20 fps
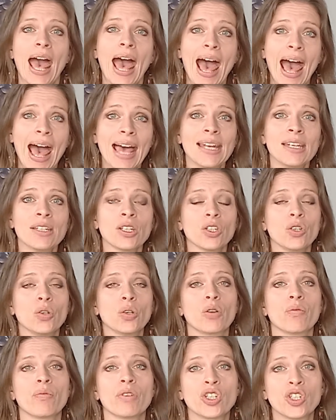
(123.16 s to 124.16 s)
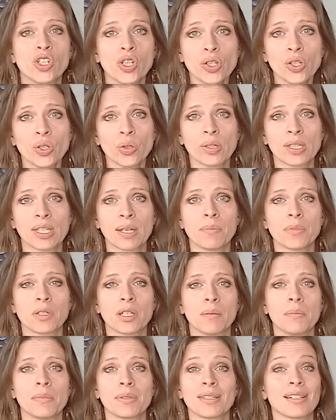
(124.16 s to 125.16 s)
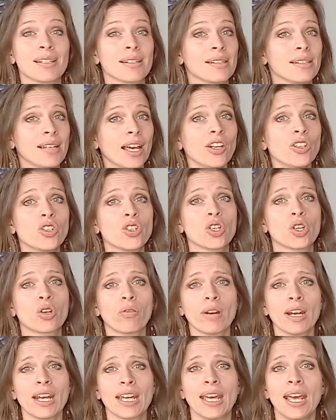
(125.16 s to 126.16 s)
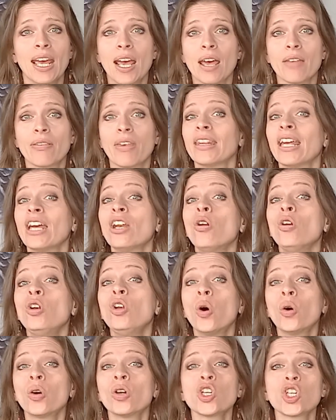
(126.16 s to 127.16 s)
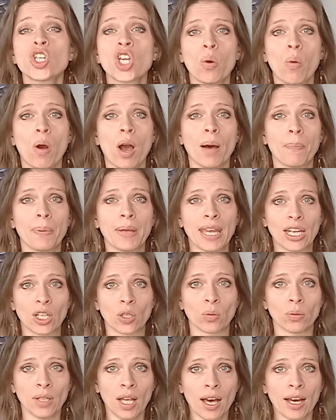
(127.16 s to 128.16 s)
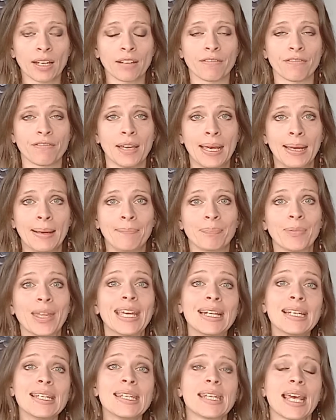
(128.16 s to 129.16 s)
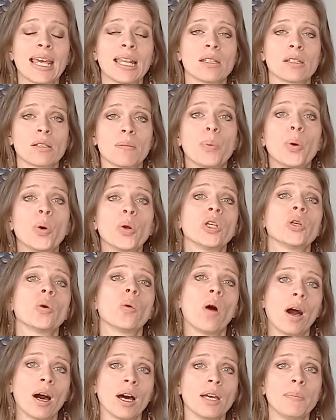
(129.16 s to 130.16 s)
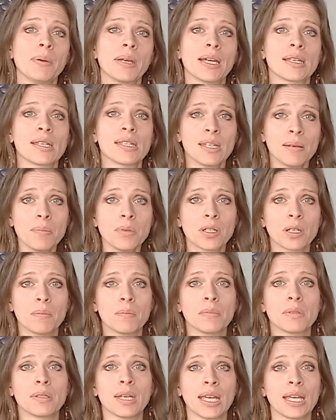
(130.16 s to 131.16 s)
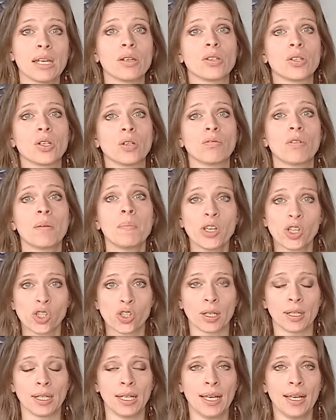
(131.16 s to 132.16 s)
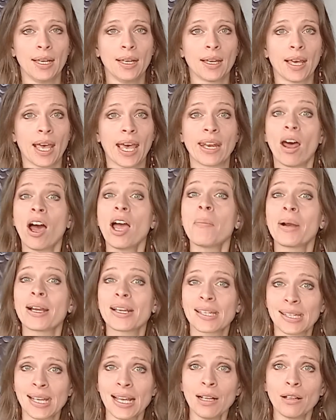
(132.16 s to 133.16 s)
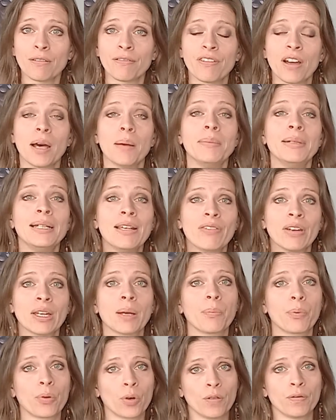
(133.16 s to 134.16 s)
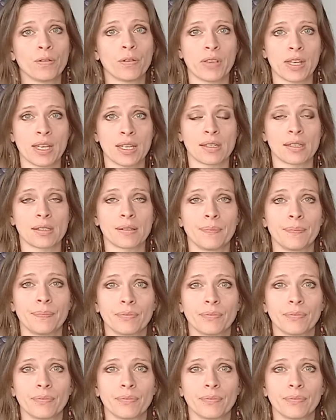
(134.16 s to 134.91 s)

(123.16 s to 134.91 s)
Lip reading: and you can reduce your symptoms to such a degree that they no longer show up in your life, in a sense putting your IBS symptoms into remission. And I myself am living proof of this.